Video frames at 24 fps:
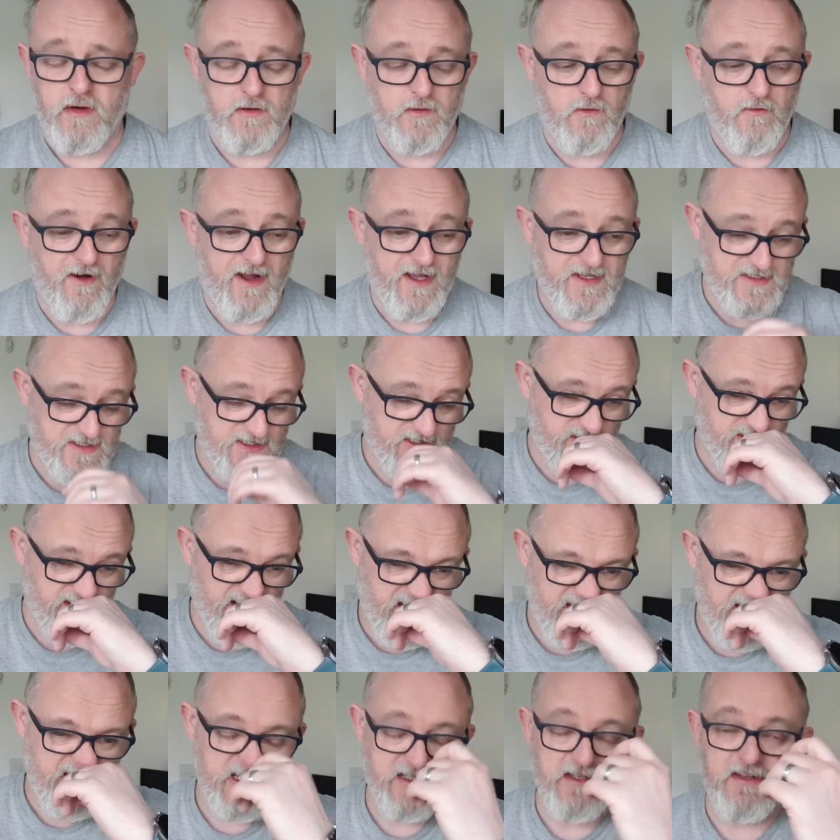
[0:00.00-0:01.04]
Right, so
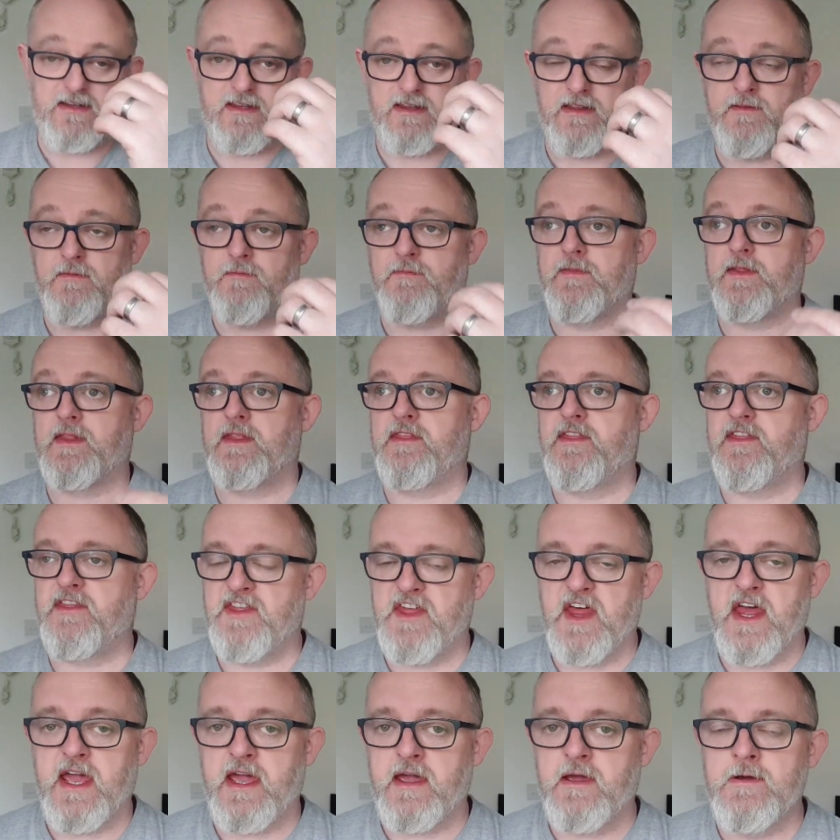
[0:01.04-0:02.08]
that's
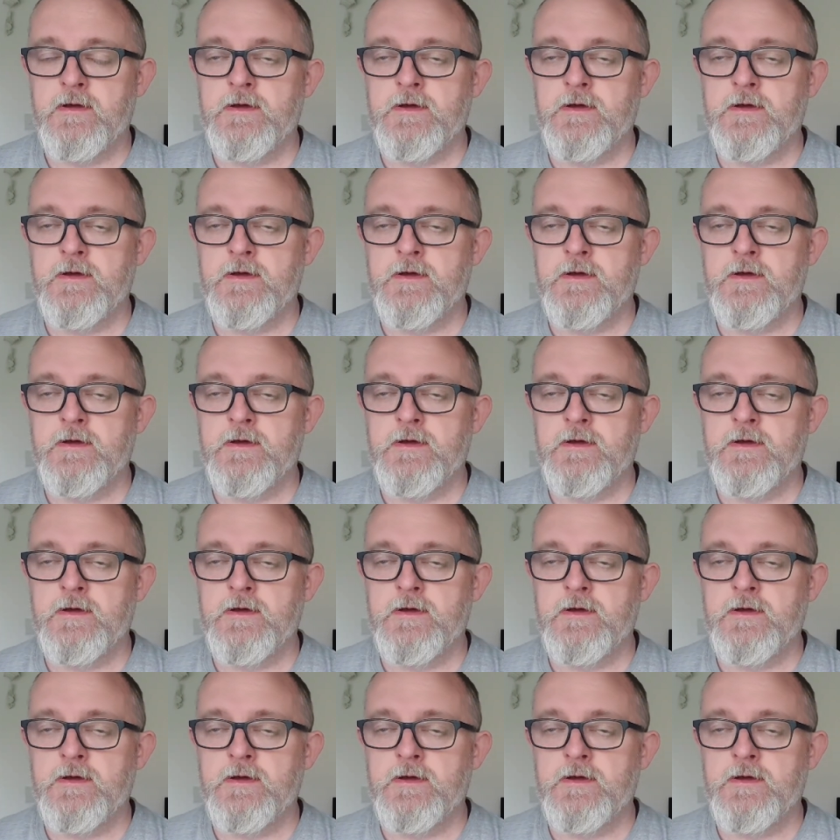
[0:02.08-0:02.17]
thick,